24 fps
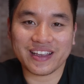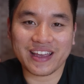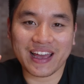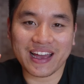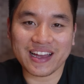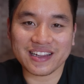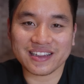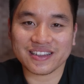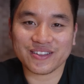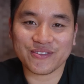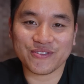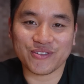Kat
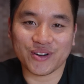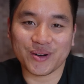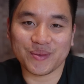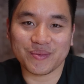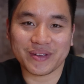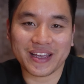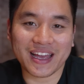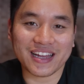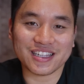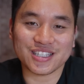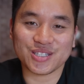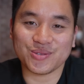from
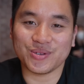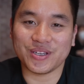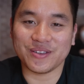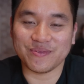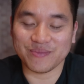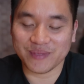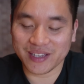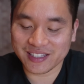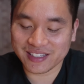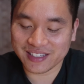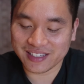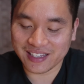Kat Sweet
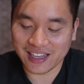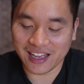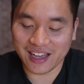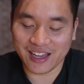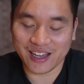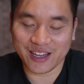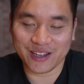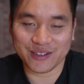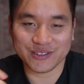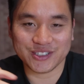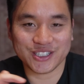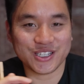Mess.
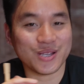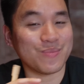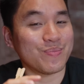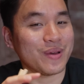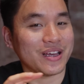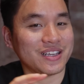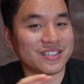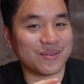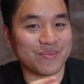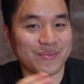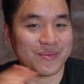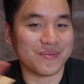She
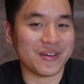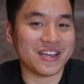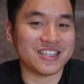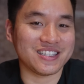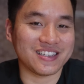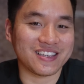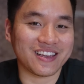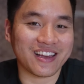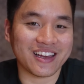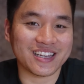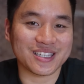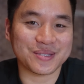bakes some
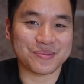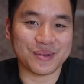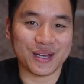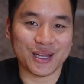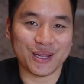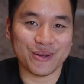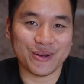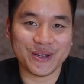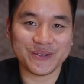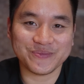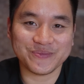amazing cakes, by the way.